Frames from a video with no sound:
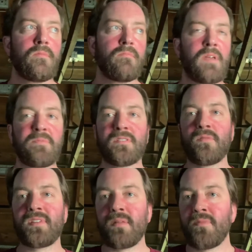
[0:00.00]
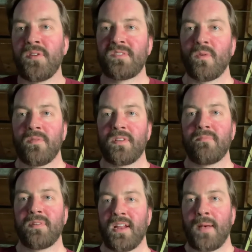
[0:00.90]
people don't deem newsworthy,
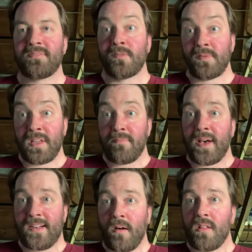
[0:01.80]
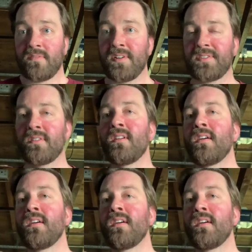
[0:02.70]
but absolutely impact all of us.